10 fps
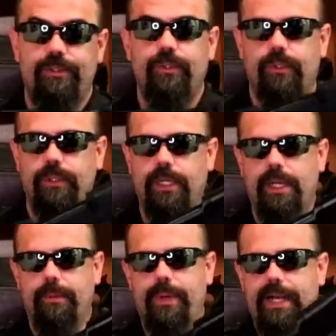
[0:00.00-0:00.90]
and cool.
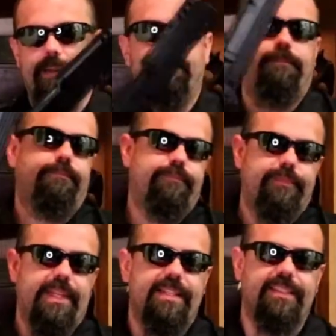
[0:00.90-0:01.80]
But
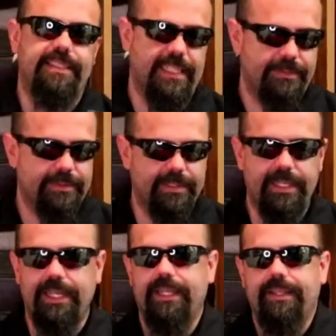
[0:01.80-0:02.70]
as I said,
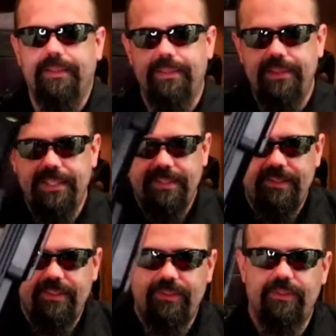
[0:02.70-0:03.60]

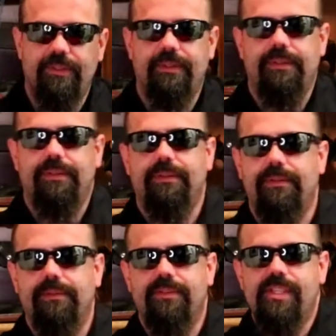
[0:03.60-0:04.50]
this is
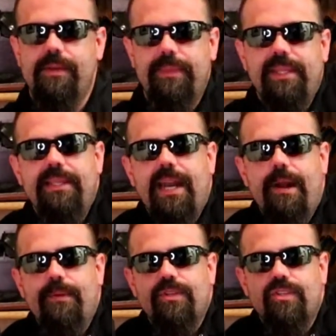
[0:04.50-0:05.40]
something that
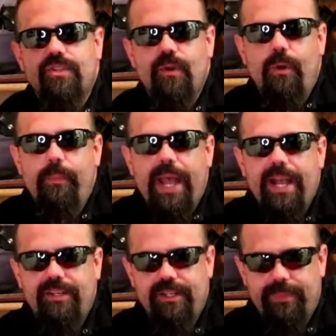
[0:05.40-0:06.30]
I was so
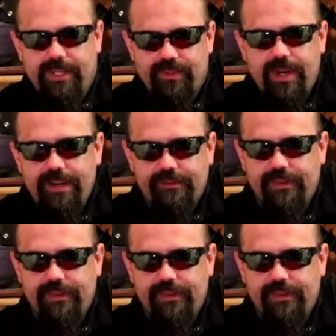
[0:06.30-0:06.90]
passionate about trying to